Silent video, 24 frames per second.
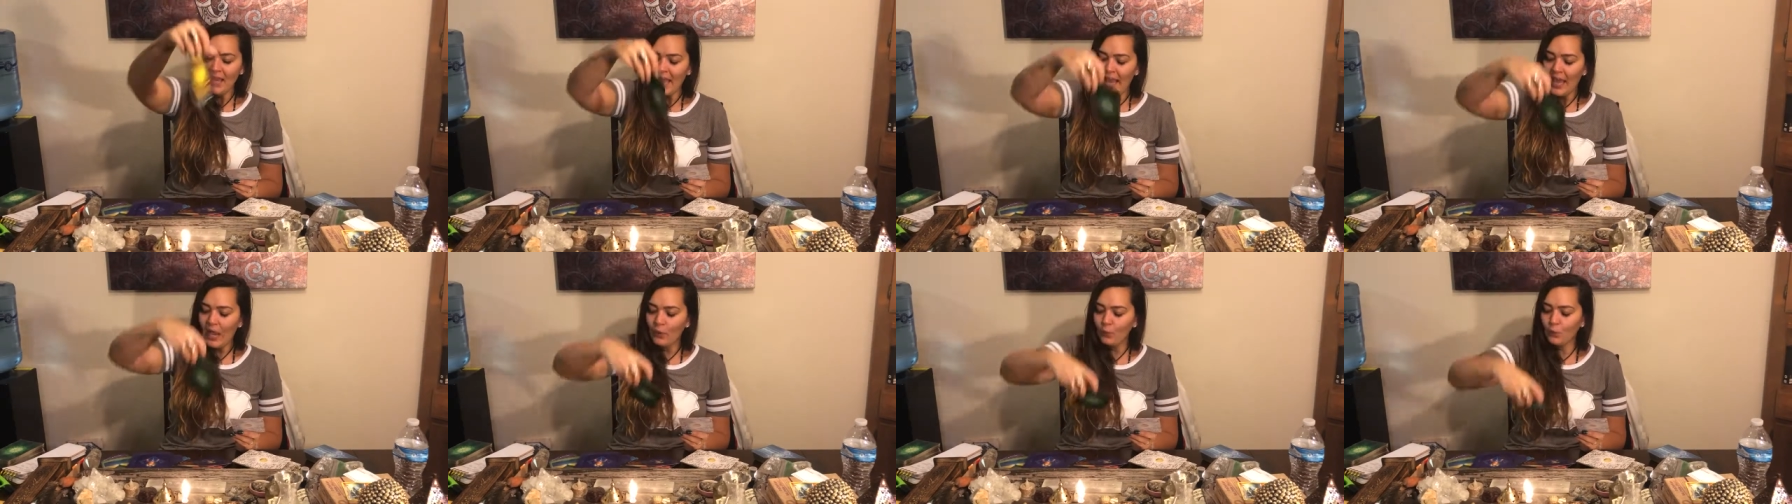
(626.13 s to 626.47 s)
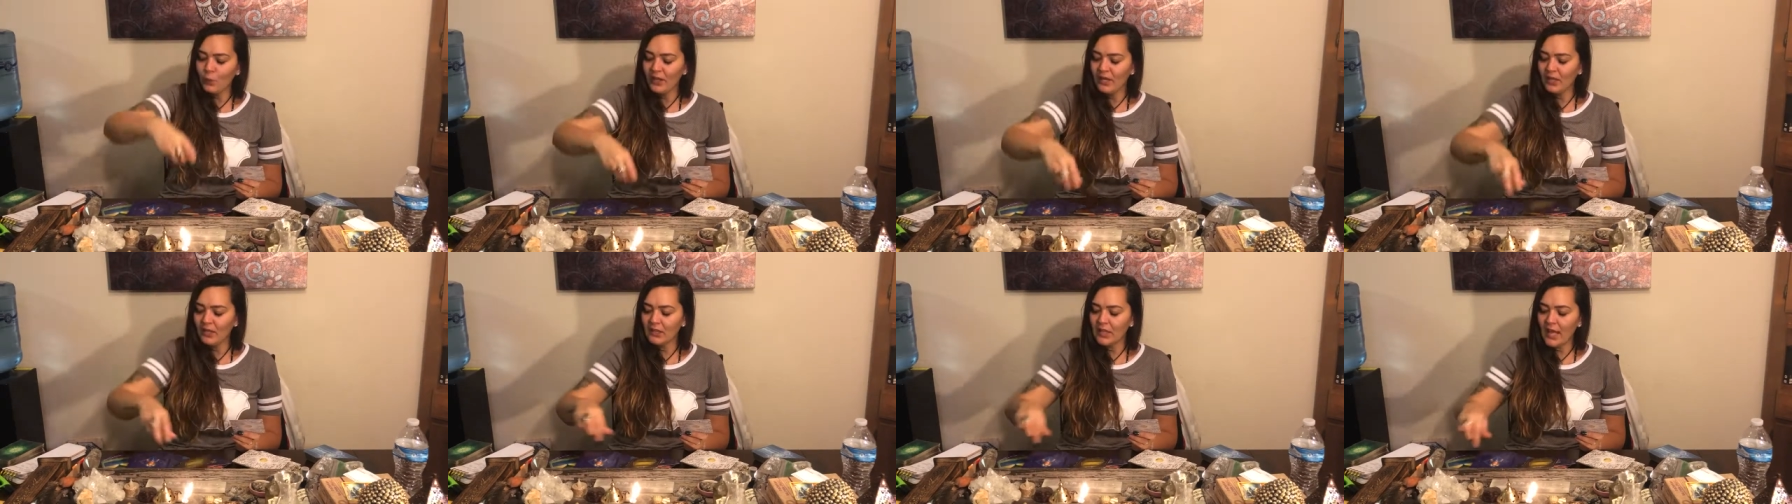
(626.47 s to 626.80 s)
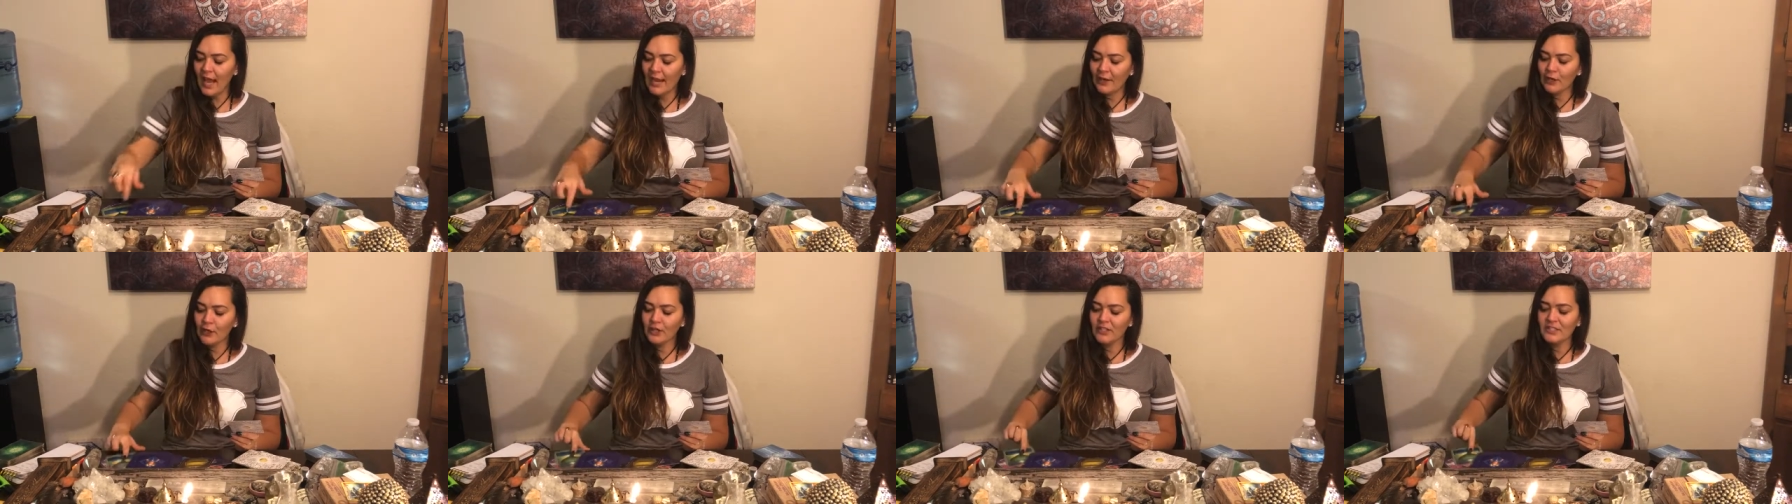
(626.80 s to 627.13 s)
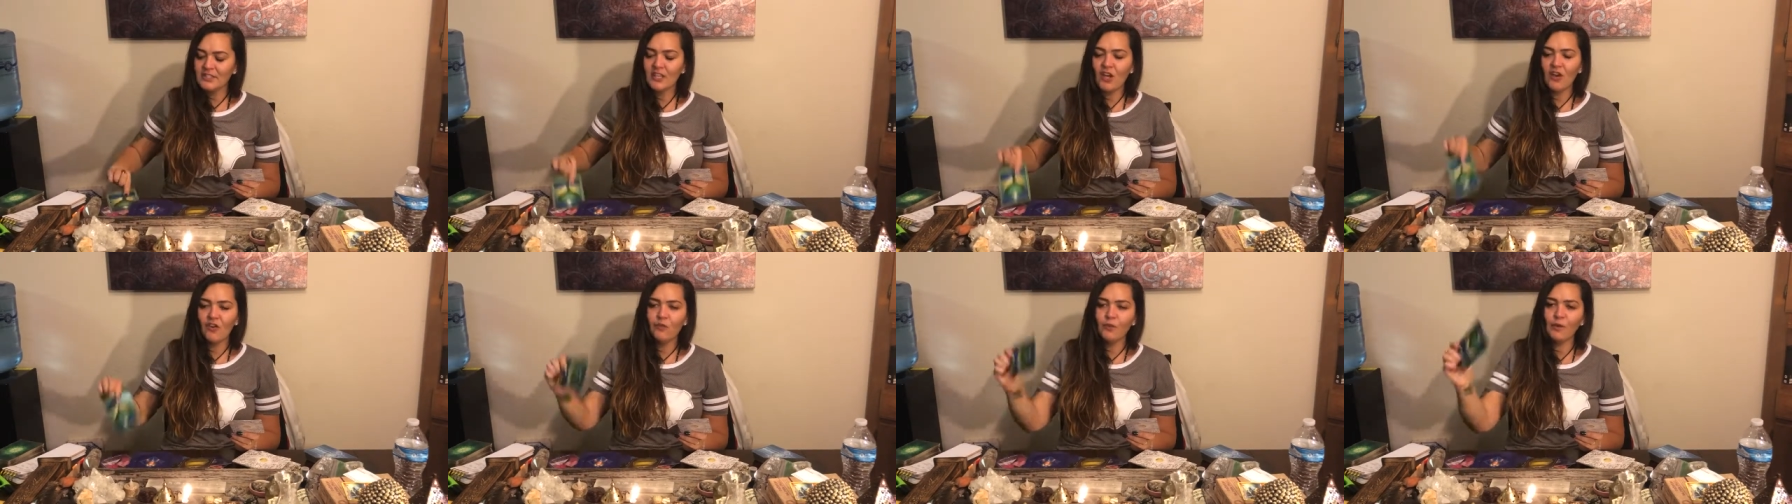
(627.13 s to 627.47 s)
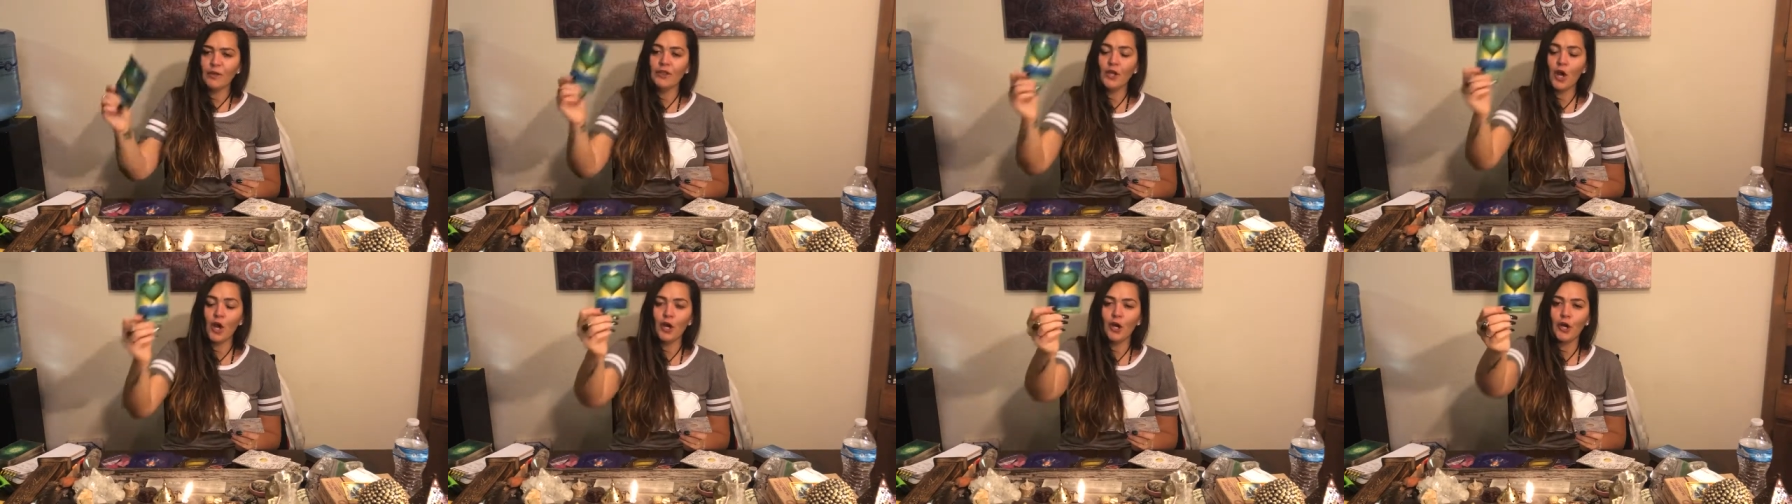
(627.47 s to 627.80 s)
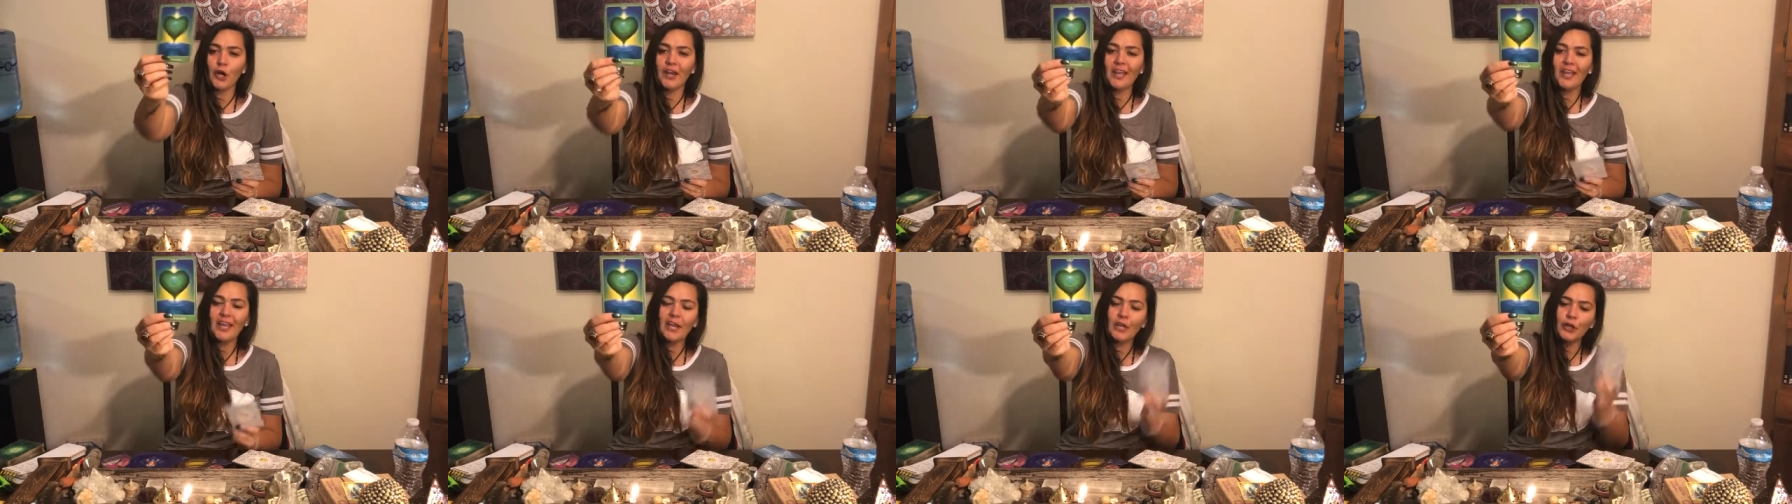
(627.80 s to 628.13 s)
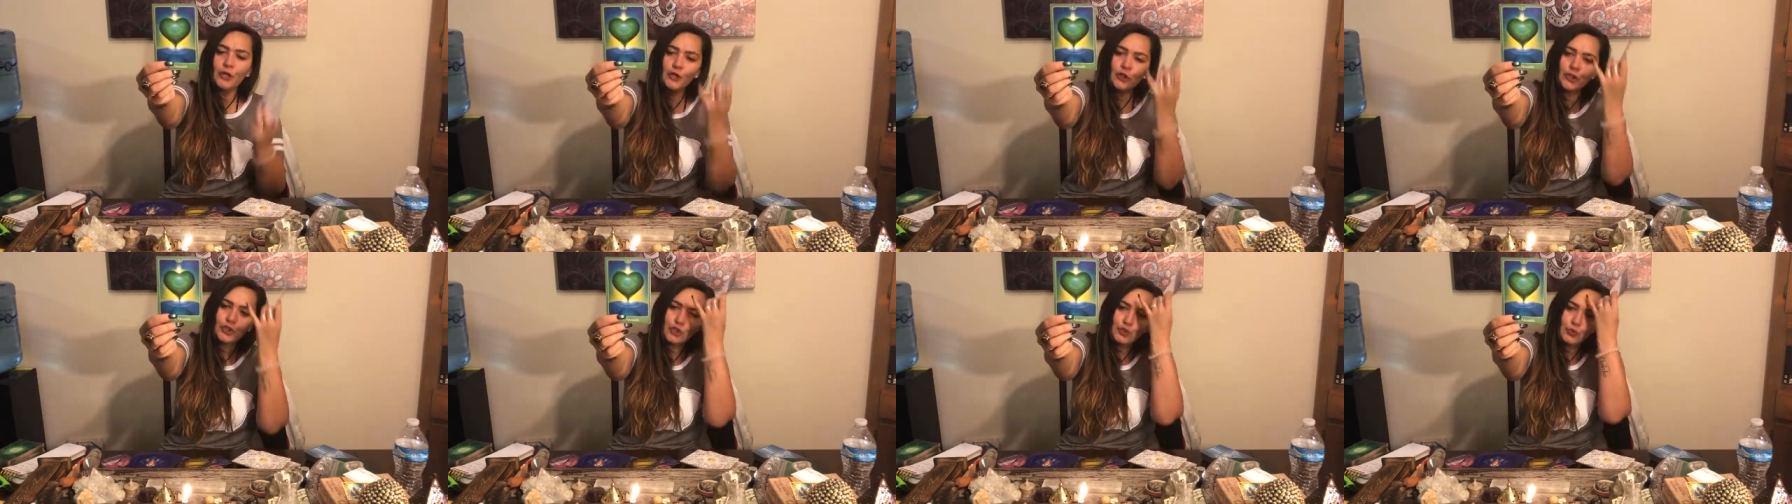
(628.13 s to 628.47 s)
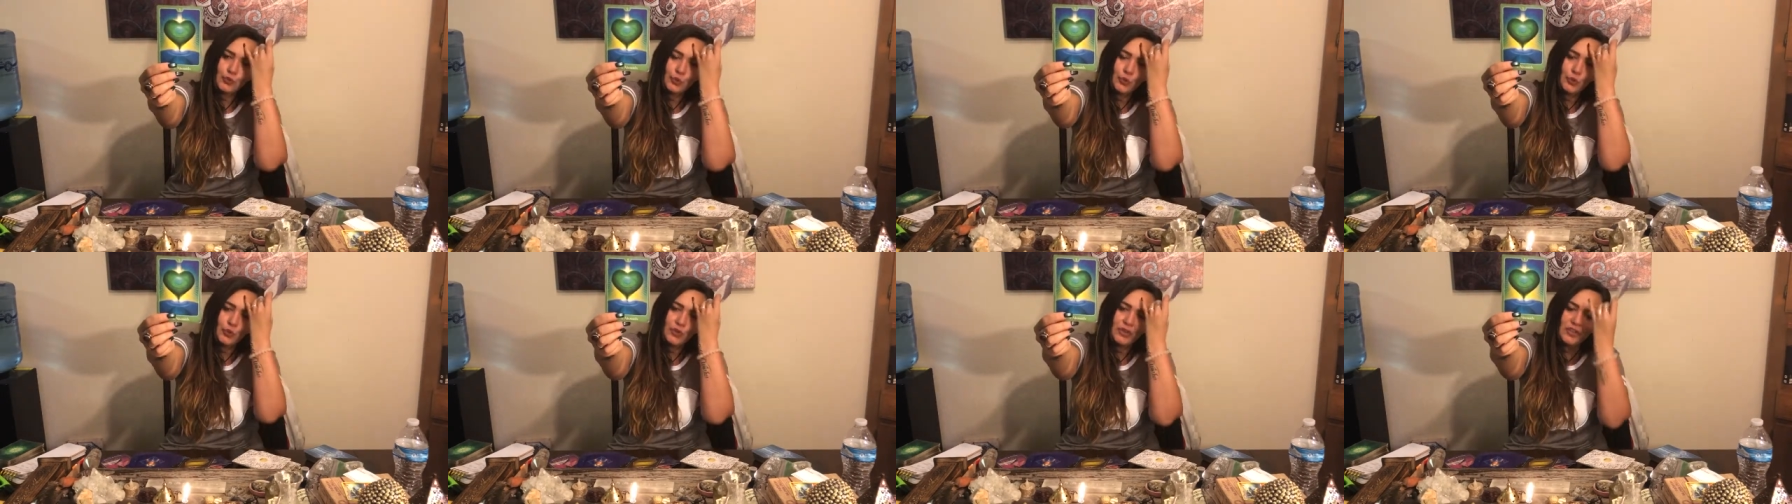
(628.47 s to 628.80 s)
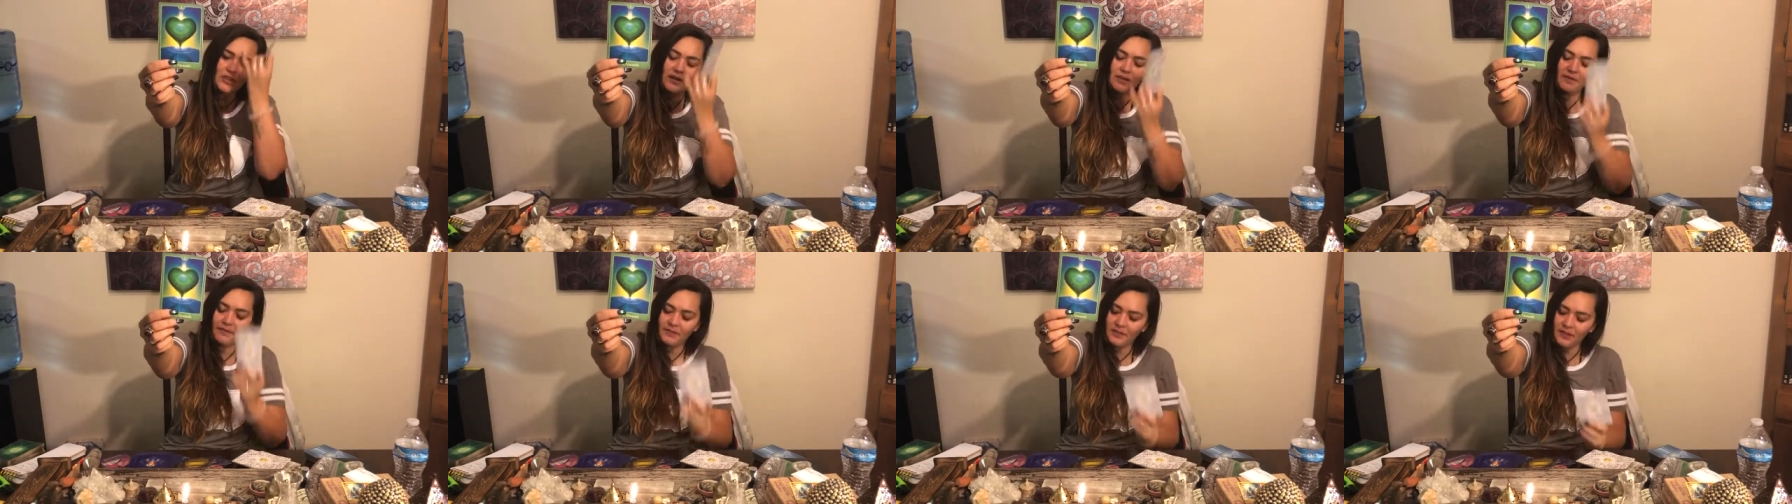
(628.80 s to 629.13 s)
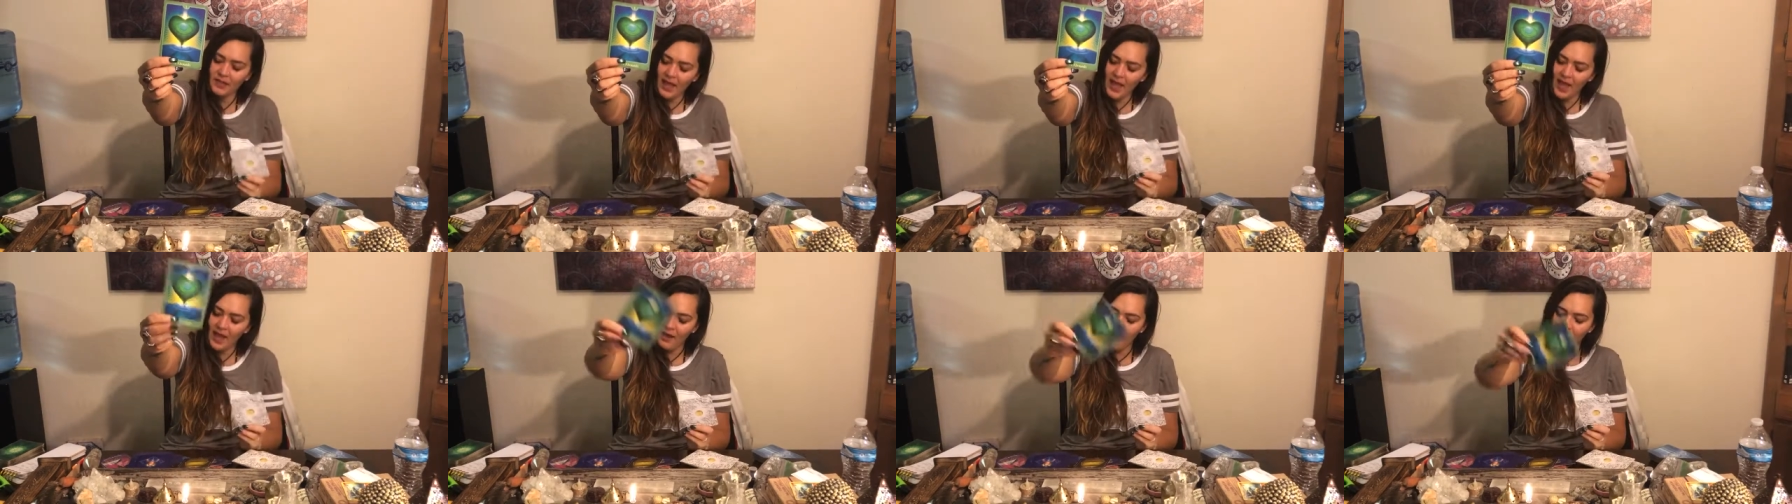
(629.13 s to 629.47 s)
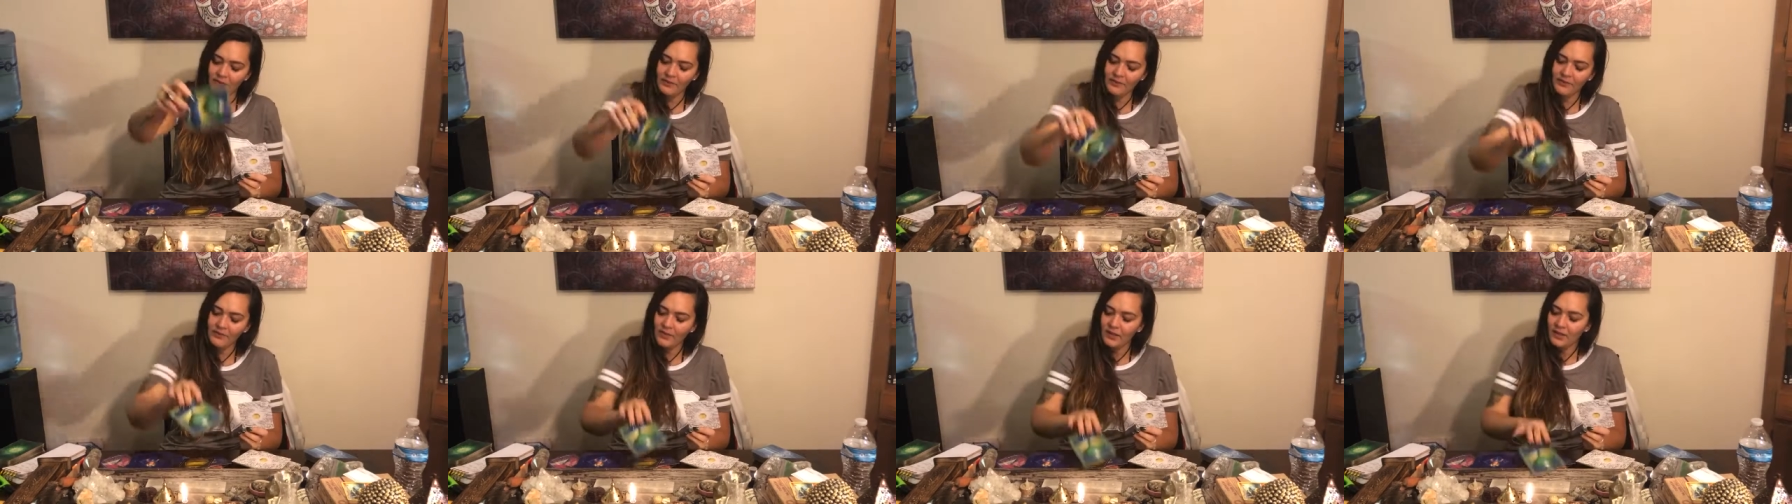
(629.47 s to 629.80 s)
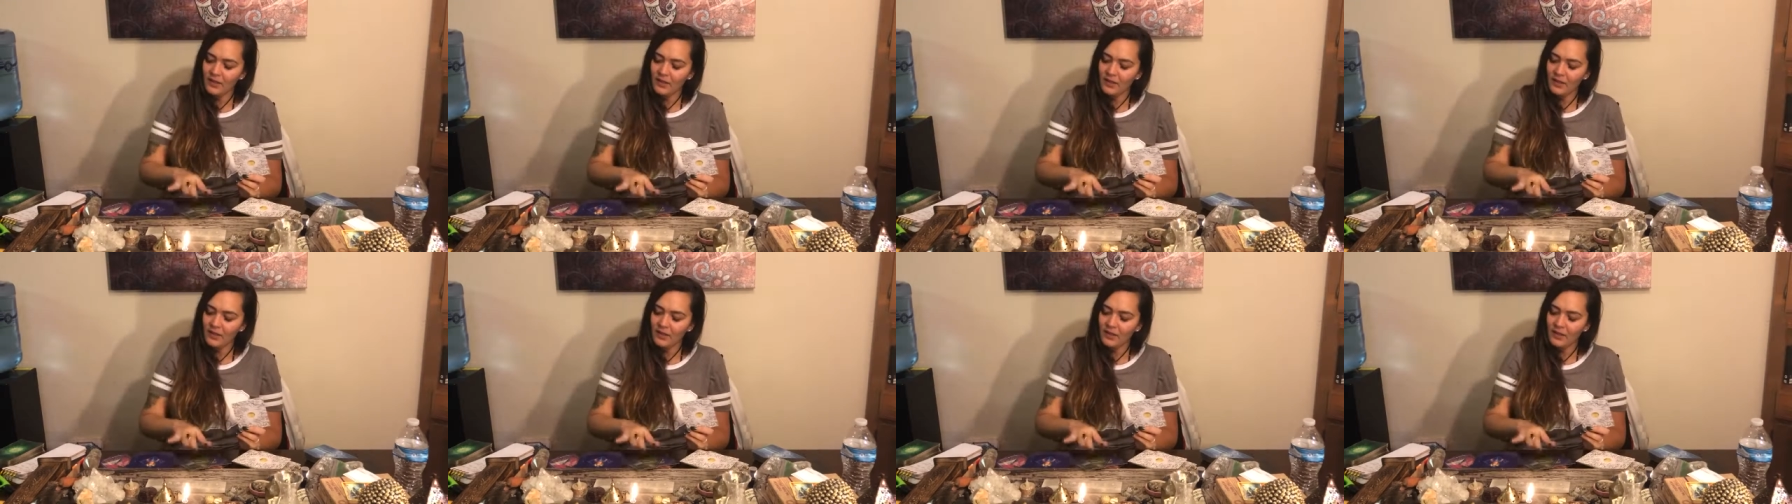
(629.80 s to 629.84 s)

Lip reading: and we align ourselves with our inner truth of love,